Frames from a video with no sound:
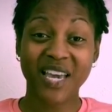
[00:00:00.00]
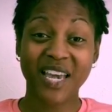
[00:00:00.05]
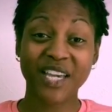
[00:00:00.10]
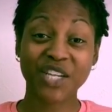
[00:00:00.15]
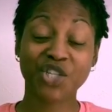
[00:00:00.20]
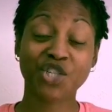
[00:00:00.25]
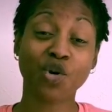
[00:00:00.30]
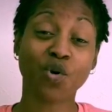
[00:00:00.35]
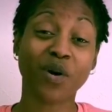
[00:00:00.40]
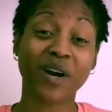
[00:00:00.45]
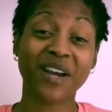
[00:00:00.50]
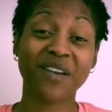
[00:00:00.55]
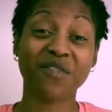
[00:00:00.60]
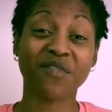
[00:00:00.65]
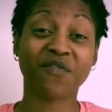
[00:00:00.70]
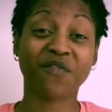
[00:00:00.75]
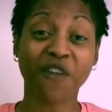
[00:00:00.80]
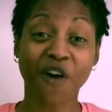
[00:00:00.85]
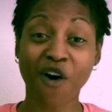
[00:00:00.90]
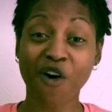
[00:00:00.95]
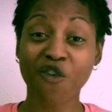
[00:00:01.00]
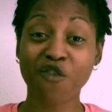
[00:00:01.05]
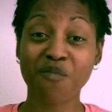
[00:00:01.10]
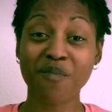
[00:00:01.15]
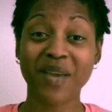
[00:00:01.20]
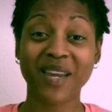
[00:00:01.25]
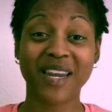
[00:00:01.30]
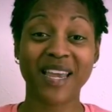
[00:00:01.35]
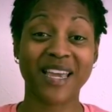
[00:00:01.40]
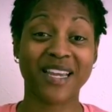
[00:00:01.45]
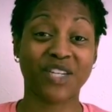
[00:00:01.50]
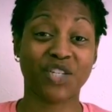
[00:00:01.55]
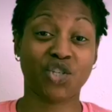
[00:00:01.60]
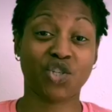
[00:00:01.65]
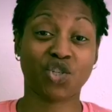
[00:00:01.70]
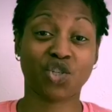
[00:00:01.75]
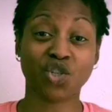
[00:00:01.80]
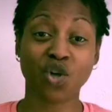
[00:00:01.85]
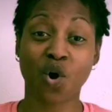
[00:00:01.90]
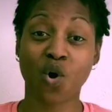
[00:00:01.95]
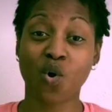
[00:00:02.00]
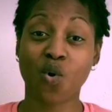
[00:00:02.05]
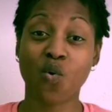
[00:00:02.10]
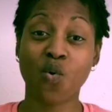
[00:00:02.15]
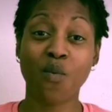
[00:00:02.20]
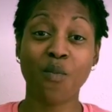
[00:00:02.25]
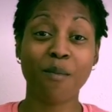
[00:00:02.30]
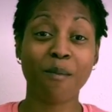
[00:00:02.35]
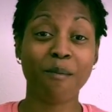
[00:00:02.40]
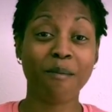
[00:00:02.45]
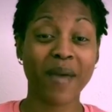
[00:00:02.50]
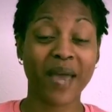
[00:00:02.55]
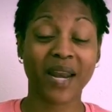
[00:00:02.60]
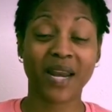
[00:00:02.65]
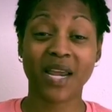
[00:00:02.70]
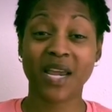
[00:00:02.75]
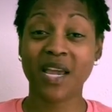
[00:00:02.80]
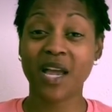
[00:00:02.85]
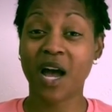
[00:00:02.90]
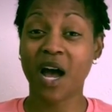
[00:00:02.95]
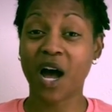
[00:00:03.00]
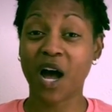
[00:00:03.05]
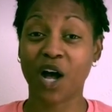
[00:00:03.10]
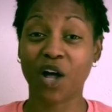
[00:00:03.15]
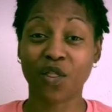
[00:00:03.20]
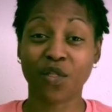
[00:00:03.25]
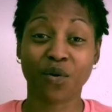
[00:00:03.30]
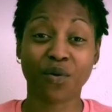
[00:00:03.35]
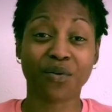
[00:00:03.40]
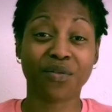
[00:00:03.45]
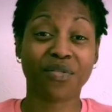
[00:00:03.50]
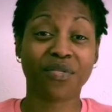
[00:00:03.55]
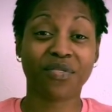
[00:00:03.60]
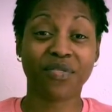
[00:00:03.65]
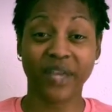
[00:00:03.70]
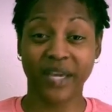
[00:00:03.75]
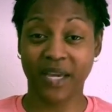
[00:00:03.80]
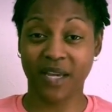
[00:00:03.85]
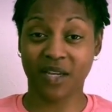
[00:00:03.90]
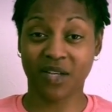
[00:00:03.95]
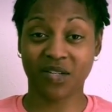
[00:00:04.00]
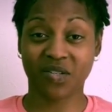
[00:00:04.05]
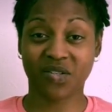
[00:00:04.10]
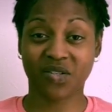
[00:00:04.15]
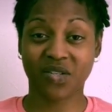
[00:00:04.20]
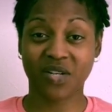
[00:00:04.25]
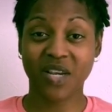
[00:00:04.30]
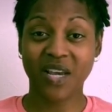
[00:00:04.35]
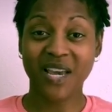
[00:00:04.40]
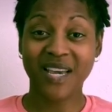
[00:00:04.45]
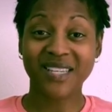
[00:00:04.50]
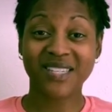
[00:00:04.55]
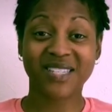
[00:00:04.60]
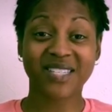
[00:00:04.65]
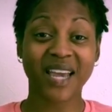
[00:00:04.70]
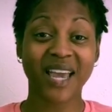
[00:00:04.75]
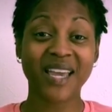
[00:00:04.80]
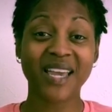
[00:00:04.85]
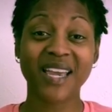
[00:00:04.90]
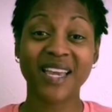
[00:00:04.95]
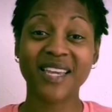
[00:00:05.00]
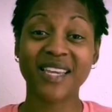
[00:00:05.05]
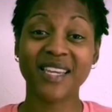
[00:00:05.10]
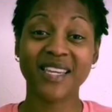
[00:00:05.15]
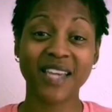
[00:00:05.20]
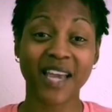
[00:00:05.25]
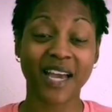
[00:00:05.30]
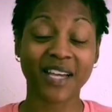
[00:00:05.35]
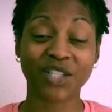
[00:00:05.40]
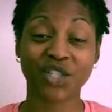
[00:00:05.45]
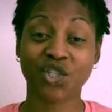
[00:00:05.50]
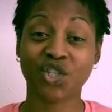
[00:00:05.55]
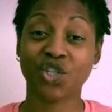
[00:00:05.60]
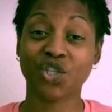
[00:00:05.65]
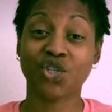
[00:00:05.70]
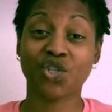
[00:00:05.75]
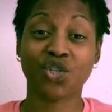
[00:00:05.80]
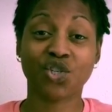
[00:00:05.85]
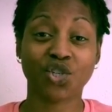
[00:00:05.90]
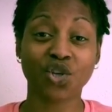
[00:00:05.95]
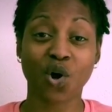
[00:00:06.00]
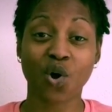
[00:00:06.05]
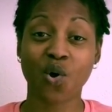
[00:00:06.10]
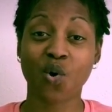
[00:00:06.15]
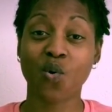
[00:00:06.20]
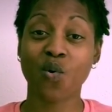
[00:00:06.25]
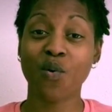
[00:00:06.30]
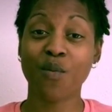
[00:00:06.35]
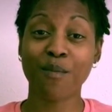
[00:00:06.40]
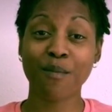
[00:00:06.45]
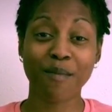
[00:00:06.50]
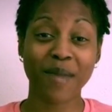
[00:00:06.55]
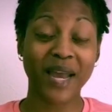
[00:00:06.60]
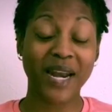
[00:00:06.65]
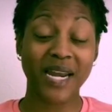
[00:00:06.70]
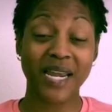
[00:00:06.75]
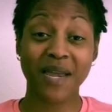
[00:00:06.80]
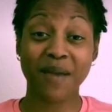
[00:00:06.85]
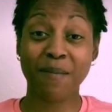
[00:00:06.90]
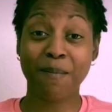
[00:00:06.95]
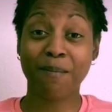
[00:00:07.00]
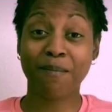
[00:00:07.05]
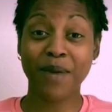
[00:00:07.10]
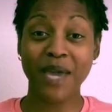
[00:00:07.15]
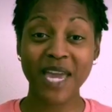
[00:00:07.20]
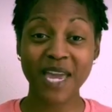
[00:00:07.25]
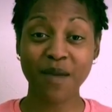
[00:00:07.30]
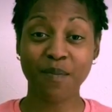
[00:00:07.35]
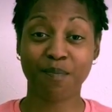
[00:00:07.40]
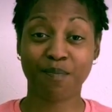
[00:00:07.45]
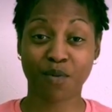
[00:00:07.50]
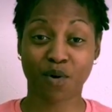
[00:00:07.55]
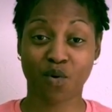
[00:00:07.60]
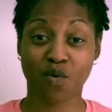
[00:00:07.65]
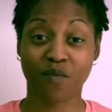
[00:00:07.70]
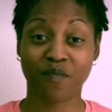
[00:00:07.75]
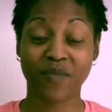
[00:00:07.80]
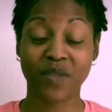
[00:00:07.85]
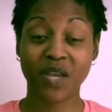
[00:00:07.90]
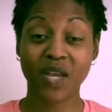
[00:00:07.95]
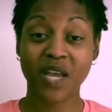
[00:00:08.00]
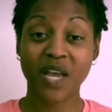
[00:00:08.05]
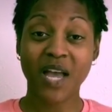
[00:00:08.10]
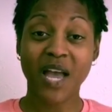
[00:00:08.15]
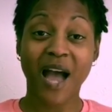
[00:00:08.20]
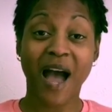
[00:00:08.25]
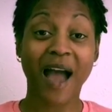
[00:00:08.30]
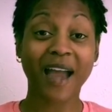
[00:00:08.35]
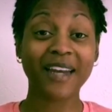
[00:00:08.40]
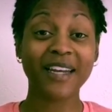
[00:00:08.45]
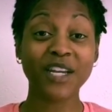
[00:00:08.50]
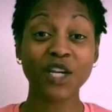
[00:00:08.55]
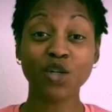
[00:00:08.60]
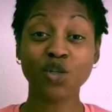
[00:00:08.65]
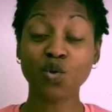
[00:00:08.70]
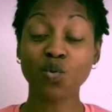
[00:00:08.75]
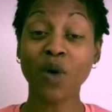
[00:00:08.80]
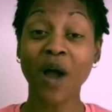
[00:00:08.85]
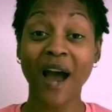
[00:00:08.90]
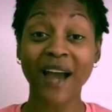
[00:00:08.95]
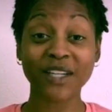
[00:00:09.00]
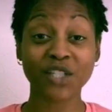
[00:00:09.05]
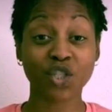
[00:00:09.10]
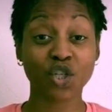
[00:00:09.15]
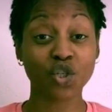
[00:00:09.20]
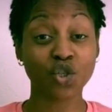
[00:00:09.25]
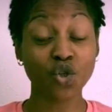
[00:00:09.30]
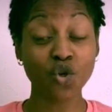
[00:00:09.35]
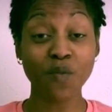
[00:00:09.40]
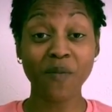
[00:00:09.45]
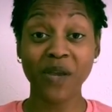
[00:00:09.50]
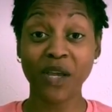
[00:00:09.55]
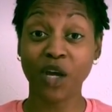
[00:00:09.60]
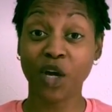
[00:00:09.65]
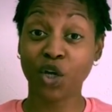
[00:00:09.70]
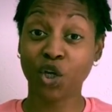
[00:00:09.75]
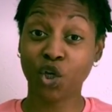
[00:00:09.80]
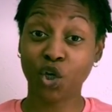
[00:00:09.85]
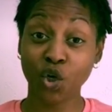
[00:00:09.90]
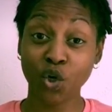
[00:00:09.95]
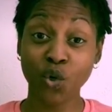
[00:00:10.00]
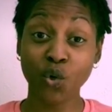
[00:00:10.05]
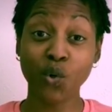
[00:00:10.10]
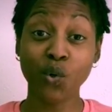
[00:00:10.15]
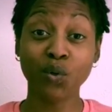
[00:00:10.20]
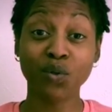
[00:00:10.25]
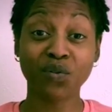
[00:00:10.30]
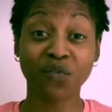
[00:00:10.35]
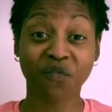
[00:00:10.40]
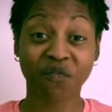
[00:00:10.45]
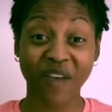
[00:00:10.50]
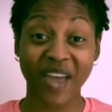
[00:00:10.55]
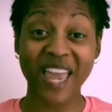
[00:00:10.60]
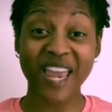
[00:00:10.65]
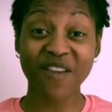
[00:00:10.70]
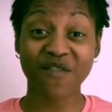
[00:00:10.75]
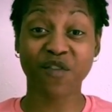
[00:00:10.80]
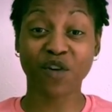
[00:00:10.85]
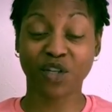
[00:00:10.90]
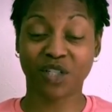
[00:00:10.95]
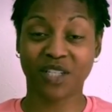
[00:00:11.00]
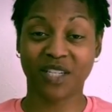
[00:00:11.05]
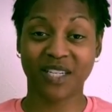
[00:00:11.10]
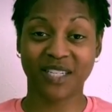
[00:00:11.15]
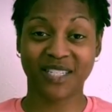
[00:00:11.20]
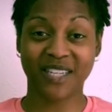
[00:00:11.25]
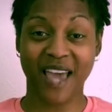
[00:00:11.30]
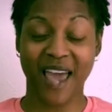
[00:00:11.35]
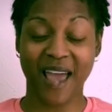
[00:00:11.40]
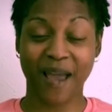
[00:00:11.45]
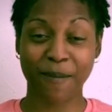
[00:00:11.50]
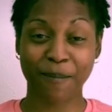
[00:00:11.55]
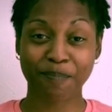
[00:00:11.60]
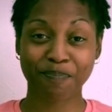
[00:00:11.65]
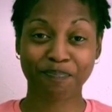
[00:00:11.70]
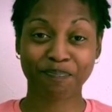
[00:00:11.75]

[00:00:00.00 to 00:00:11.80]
is your involvement in so many other things, saying yes to so many people. I need you guys to do me a huge favor today.